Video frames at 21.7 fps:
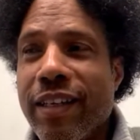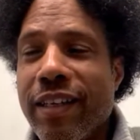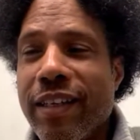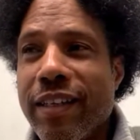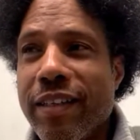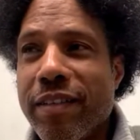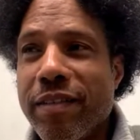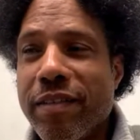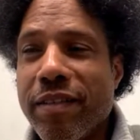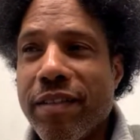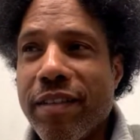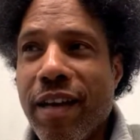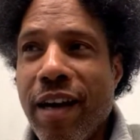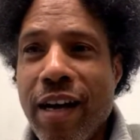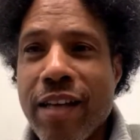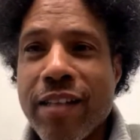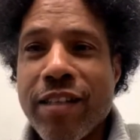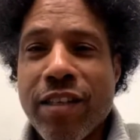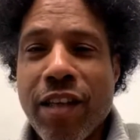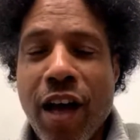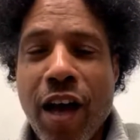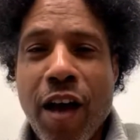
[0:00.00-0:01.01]
uh,
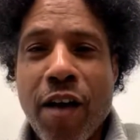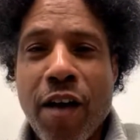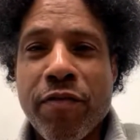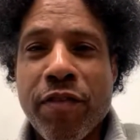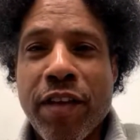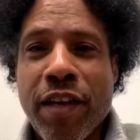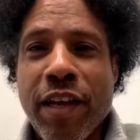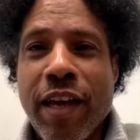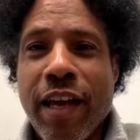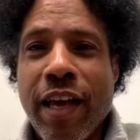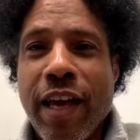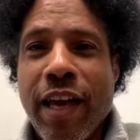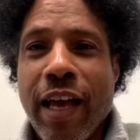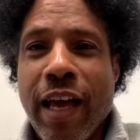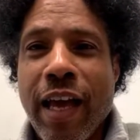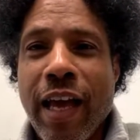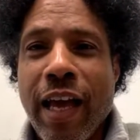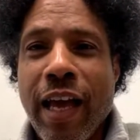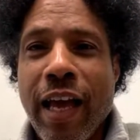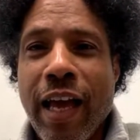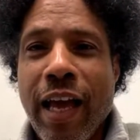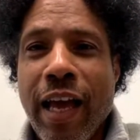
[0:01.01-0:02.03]
Ossoff
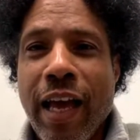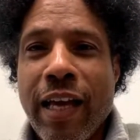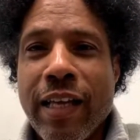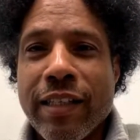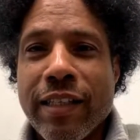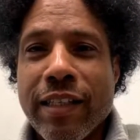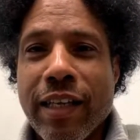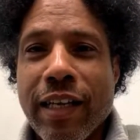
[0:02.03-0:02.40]
as a